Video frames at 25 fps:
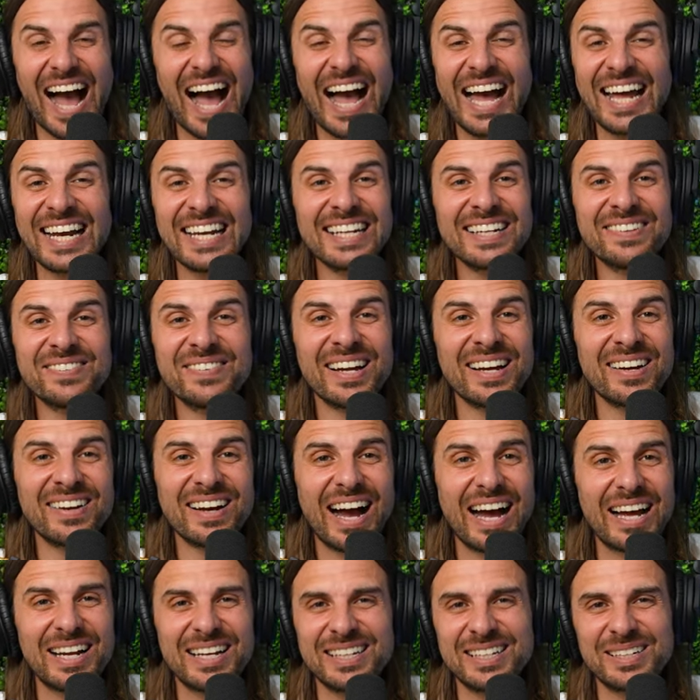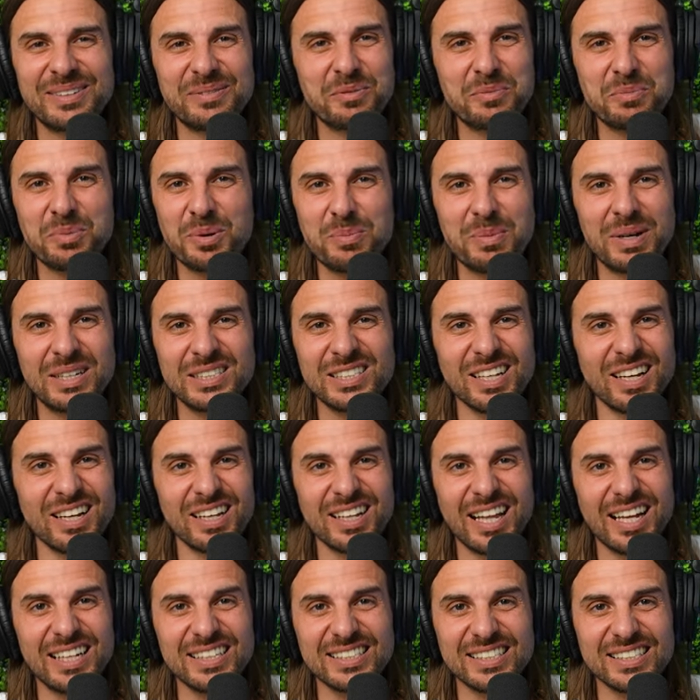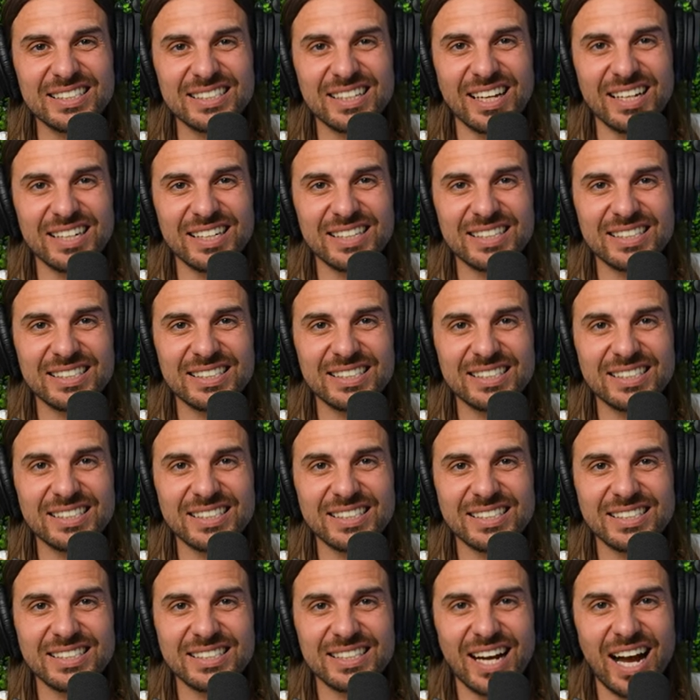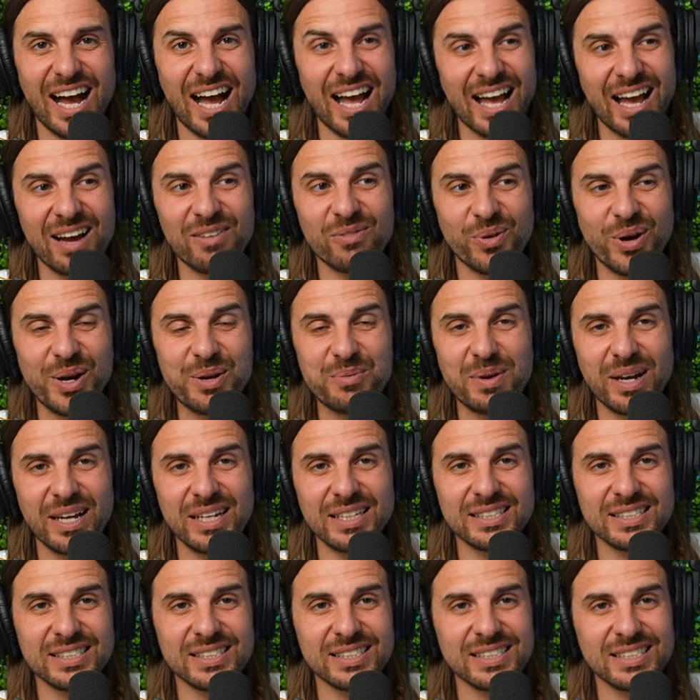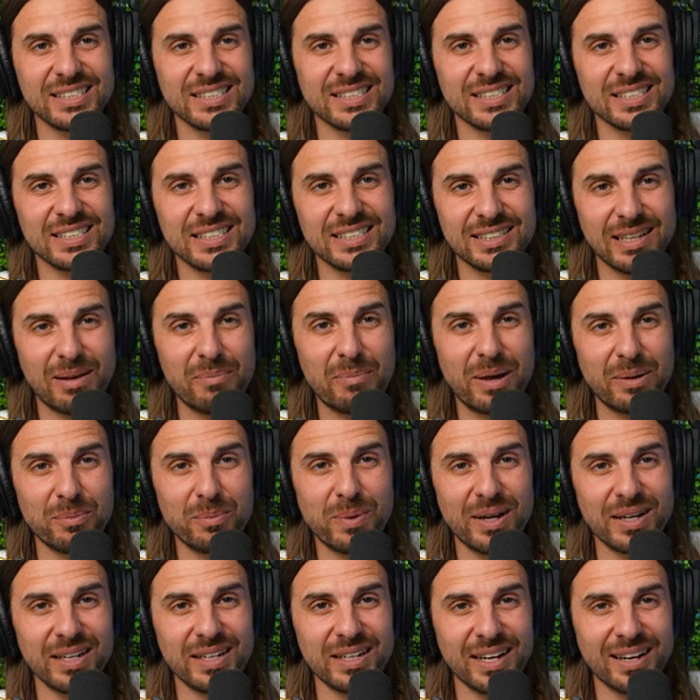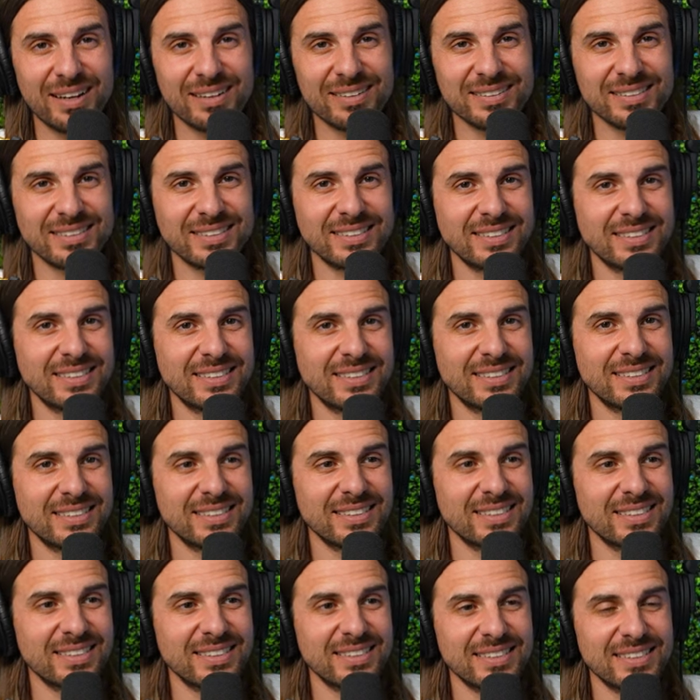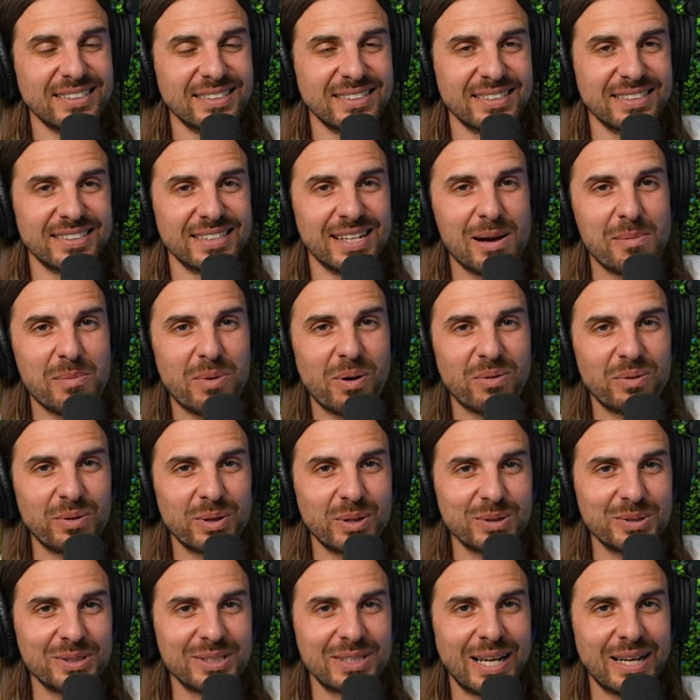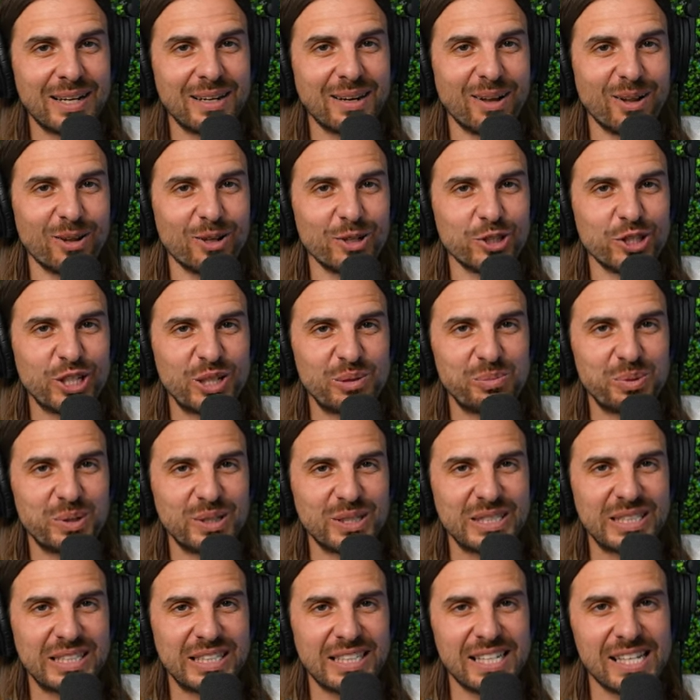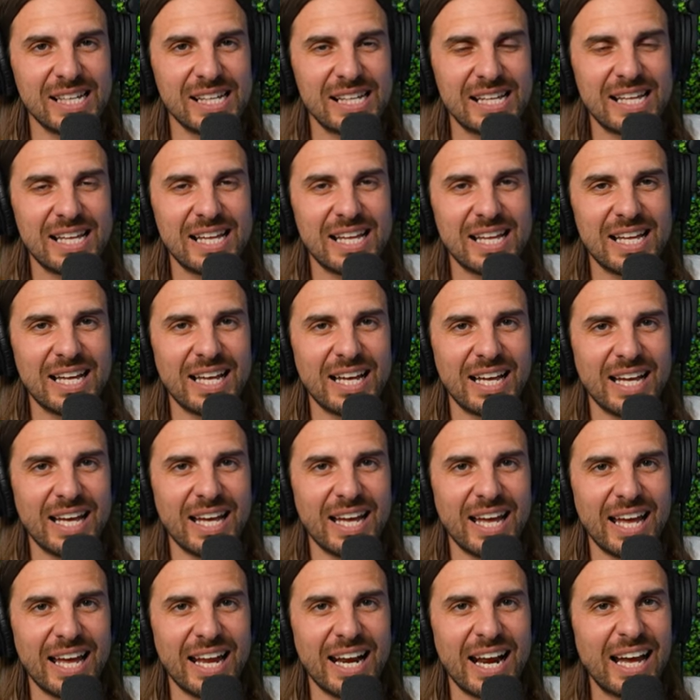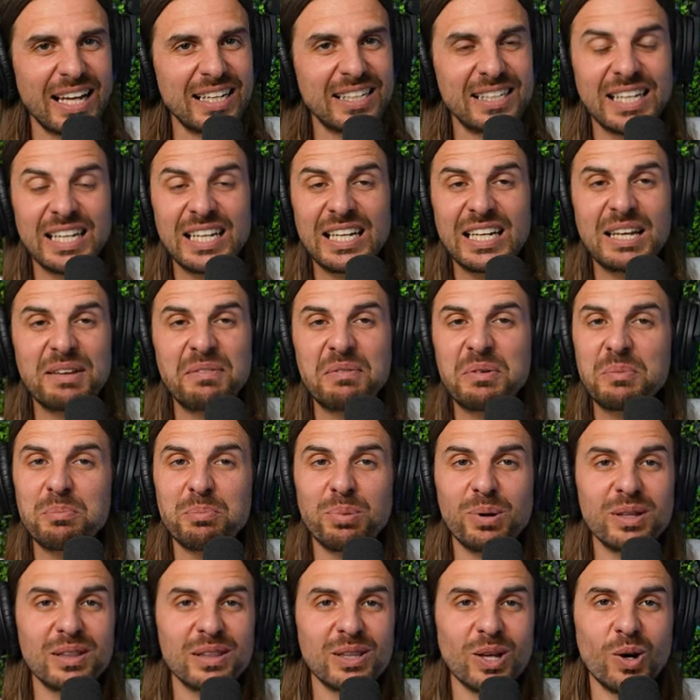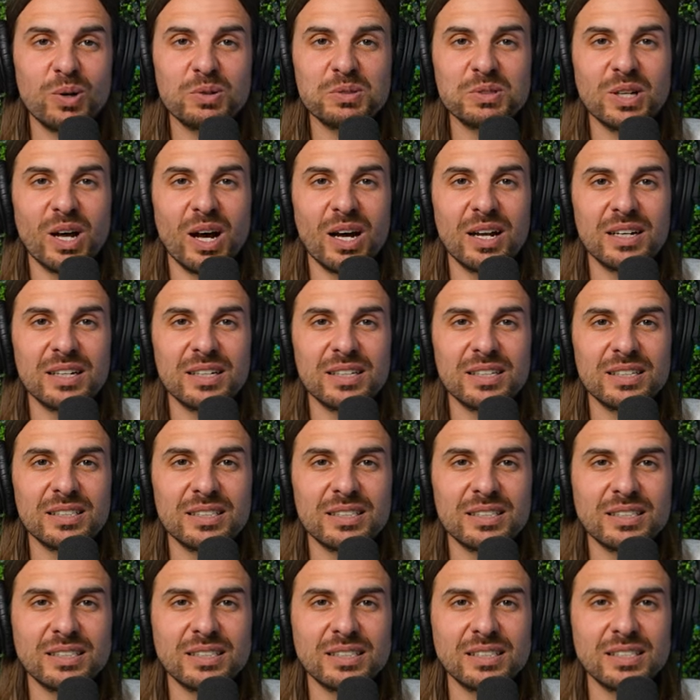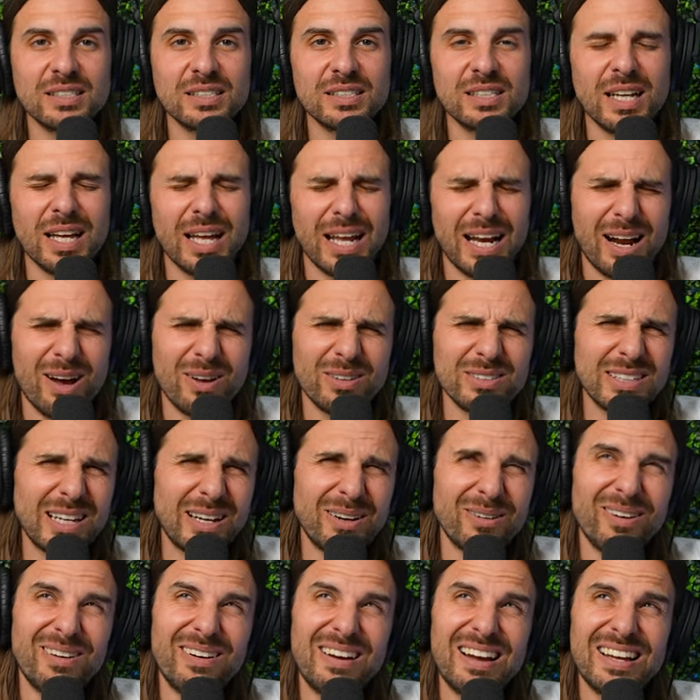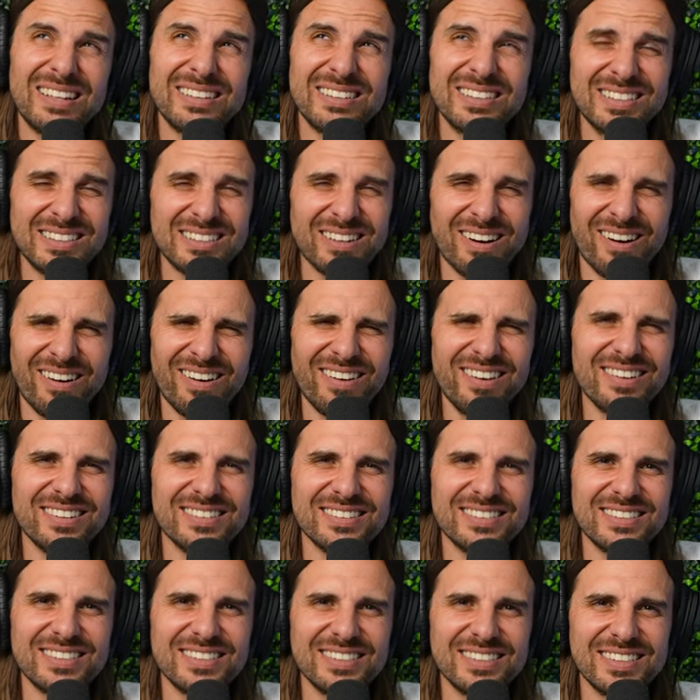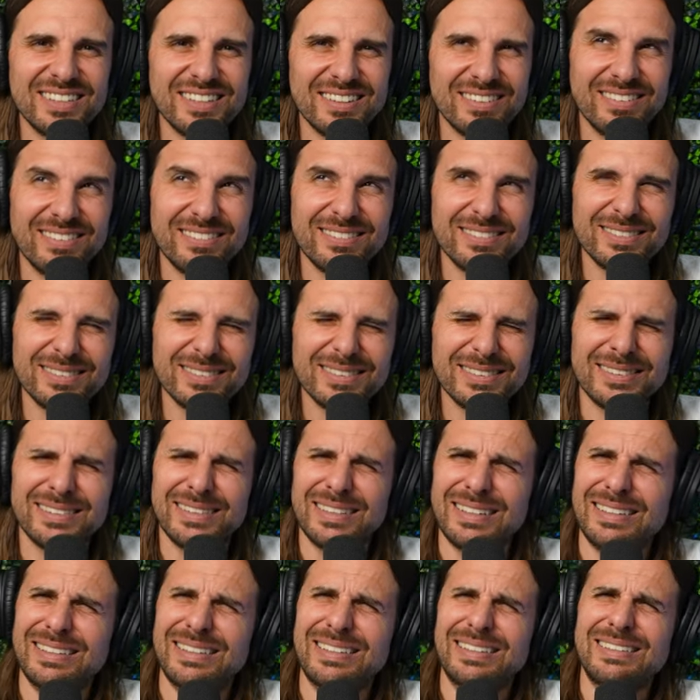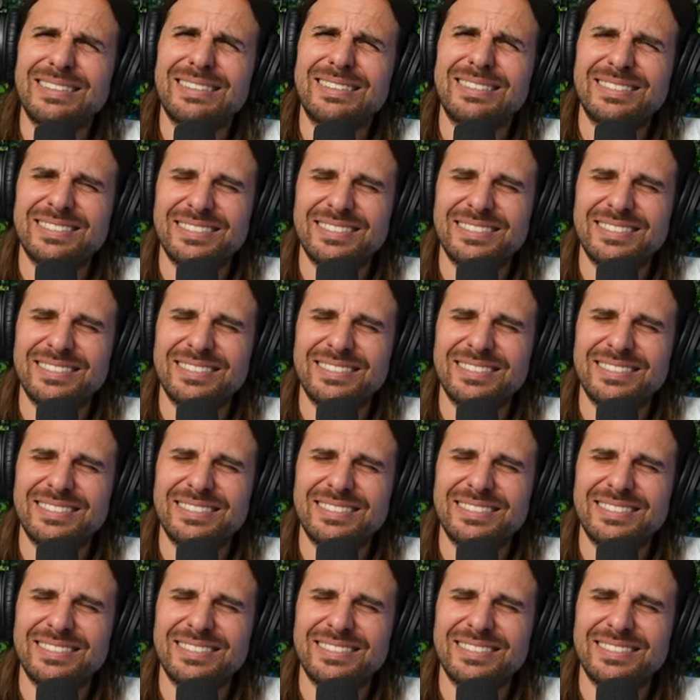I didn't even put my sunglasses on. I have Ray-Bans because I make money now. And I'm over those $10 cheapies. And I didn't even put those on. And I was like, man, this hurts. You know, it was just like that.